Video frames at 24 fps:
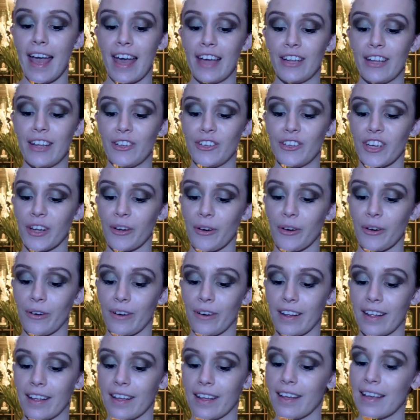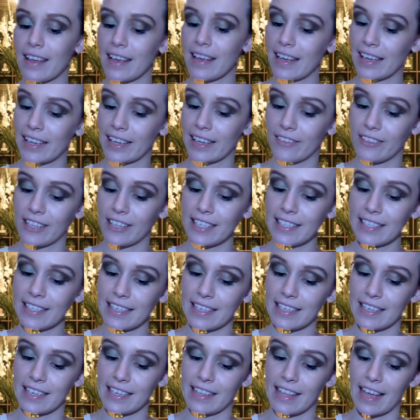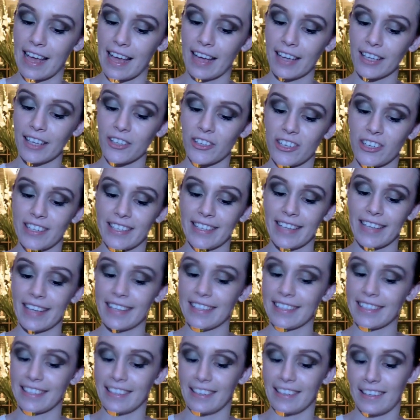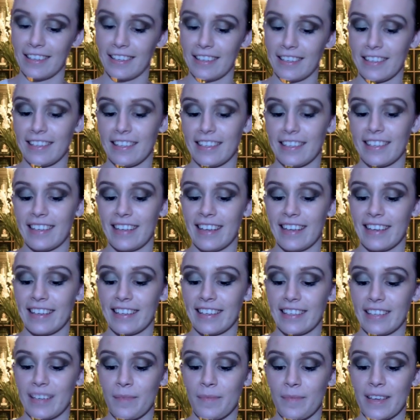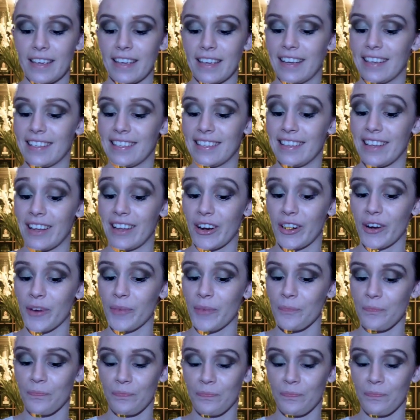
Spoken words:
and chicory give this tea the extra zestiness it takes to be a zinger.